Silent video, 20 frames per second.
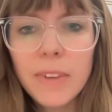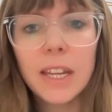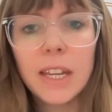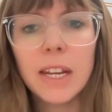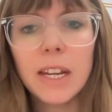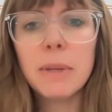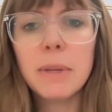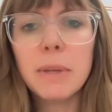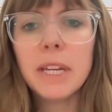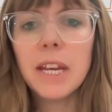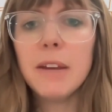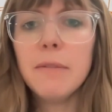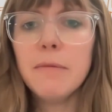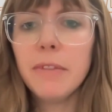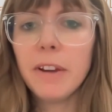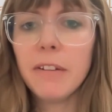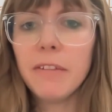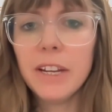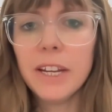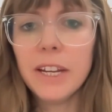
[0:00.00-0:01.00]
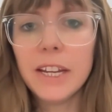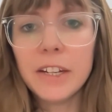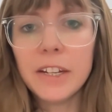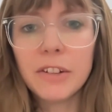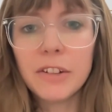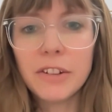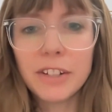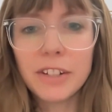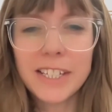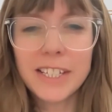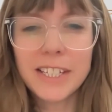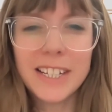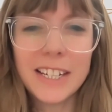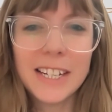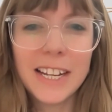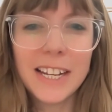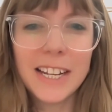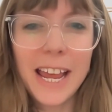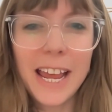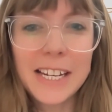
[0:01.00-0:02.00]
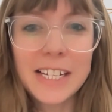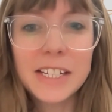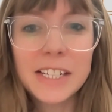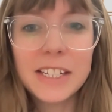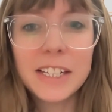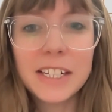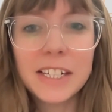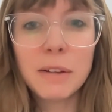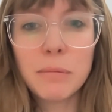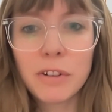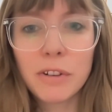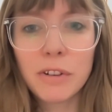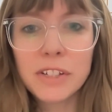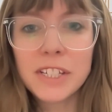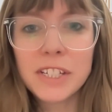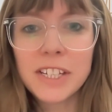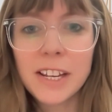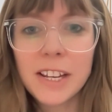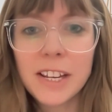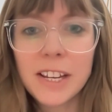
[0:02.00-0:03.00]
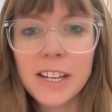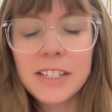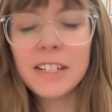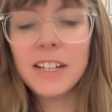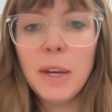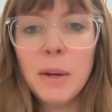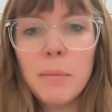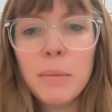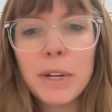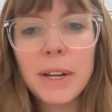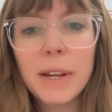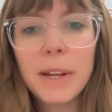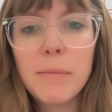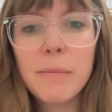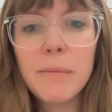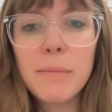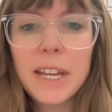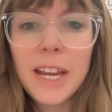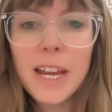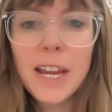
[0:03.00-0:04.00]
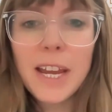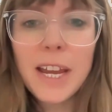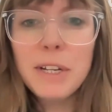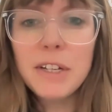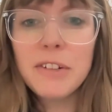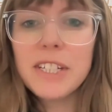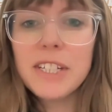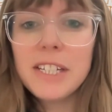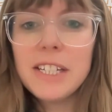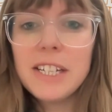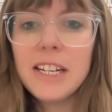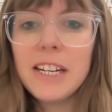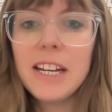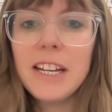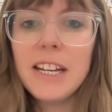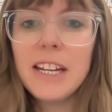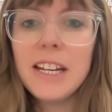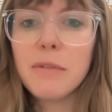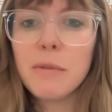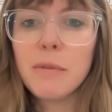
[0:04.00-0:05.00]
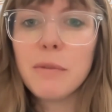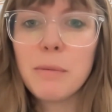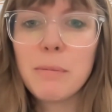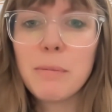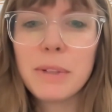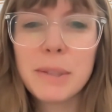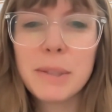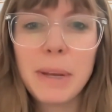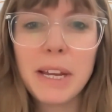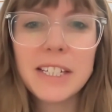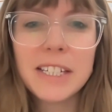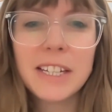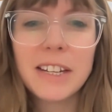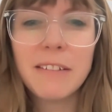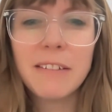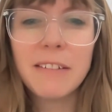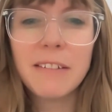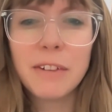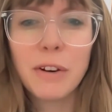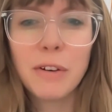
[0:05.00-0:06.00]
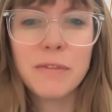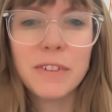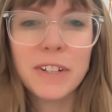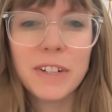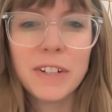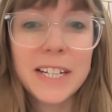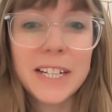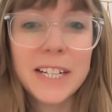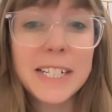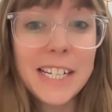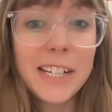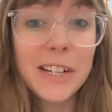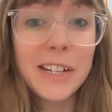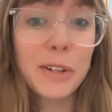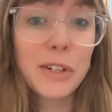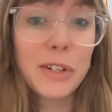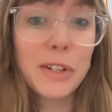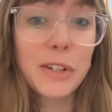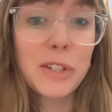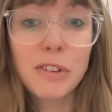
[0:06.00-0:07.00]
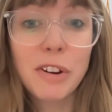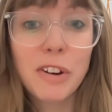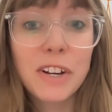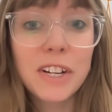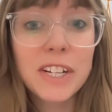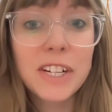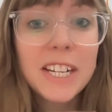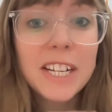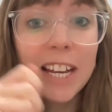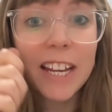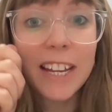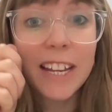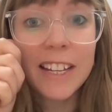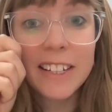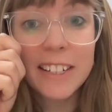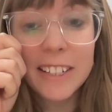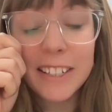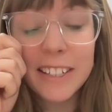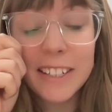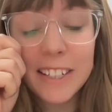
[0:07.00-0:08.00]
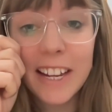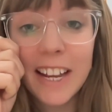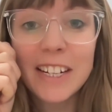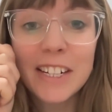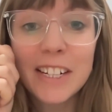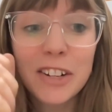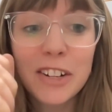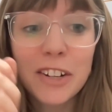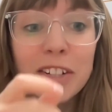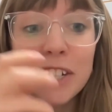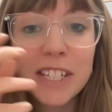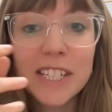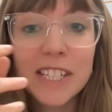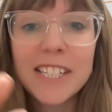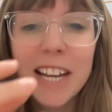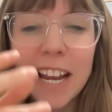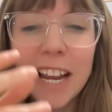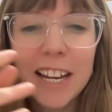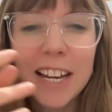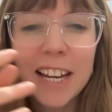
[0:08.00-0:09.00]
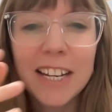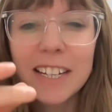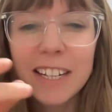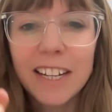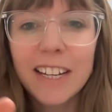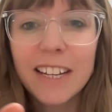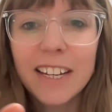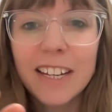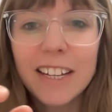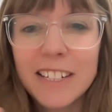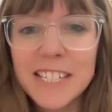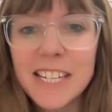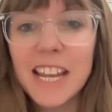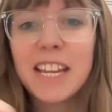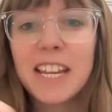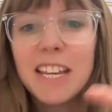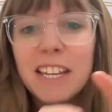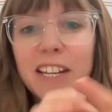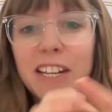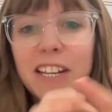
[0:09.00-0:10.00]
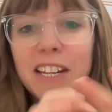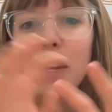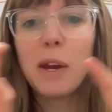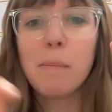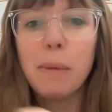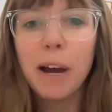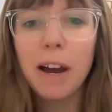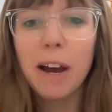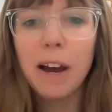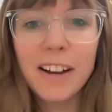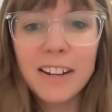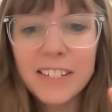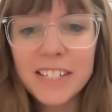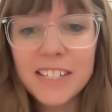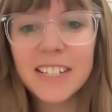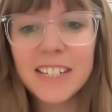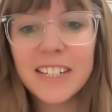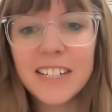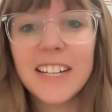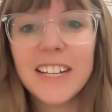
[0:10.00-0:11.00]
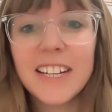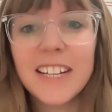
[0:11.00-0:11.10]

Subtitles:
And I became very interested in the editing process, but I became interested in it from the perspective of like deconstructing it and understanding it and taking it apart.